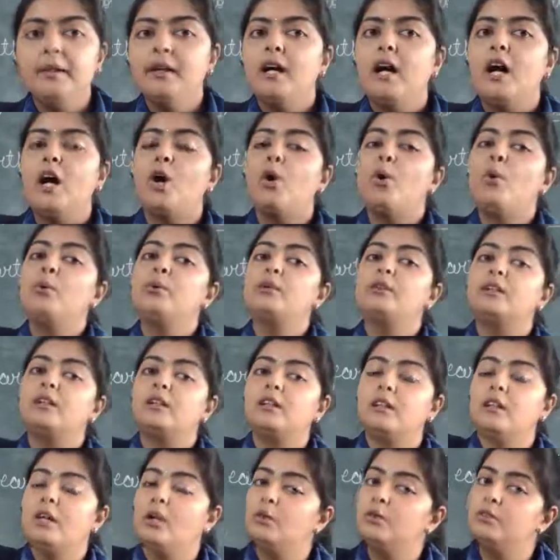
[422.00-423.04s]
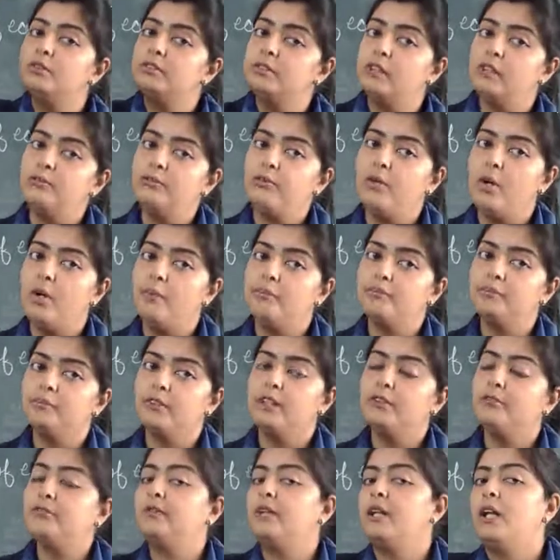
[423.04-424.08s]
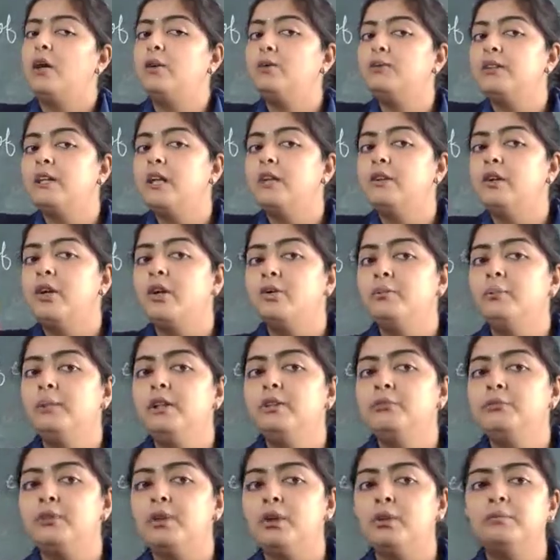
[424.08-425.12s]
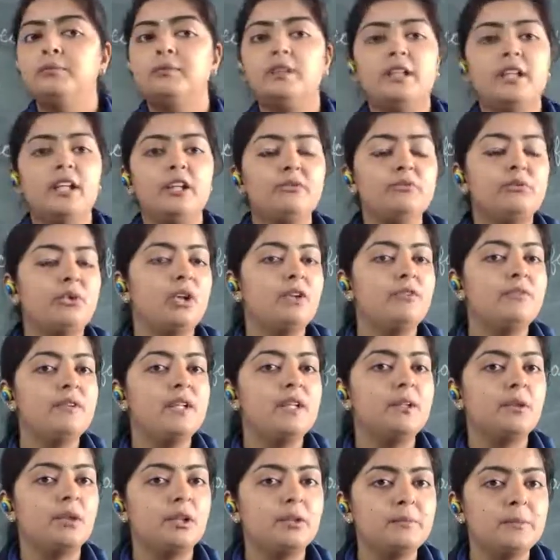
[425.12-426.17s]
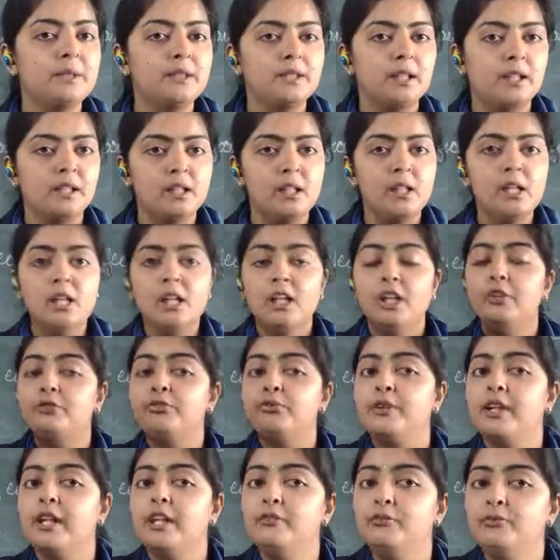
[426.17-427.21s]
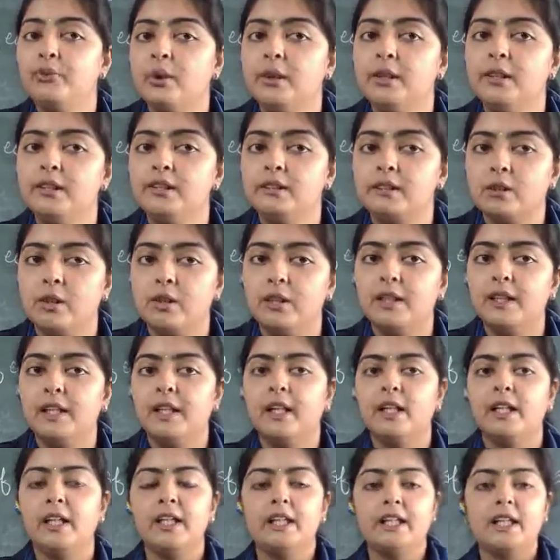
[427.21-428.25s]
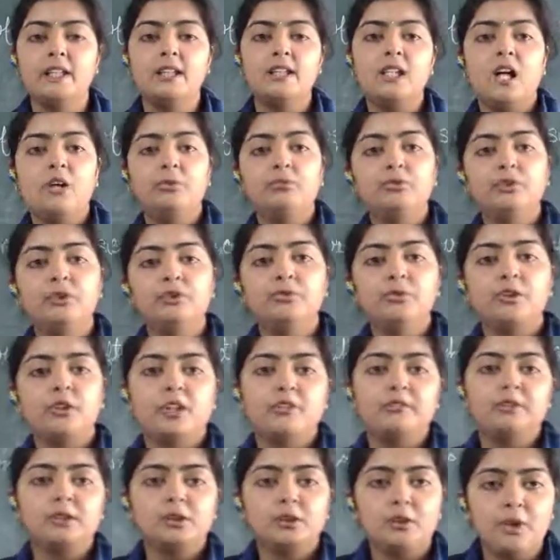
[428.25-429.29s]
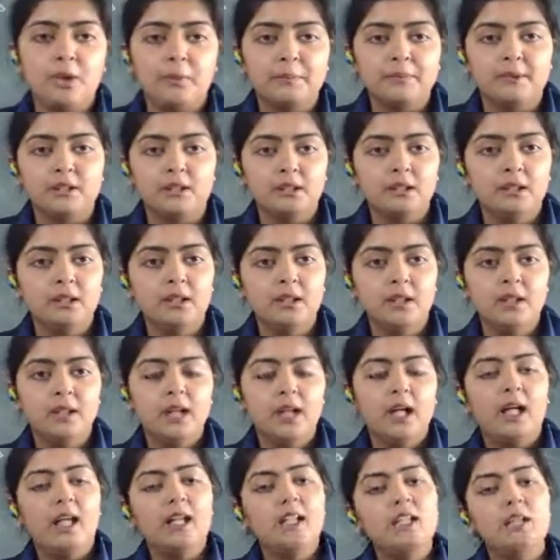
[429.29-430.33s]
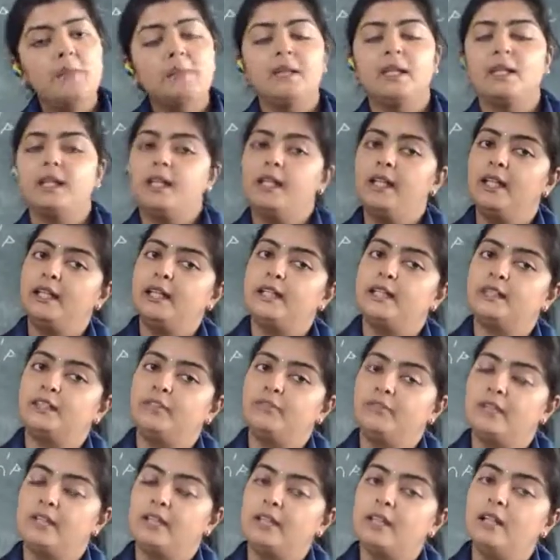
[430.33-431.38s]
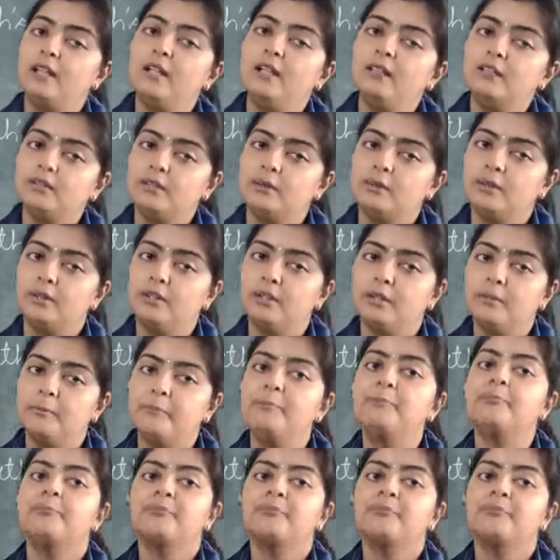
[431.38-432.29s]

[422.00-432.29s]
how the clouds will form? If clouds are not being formed, rainfall will not be there. If rainfall is not there, it is harmful for our crops. Ultimately, it is affecting us only,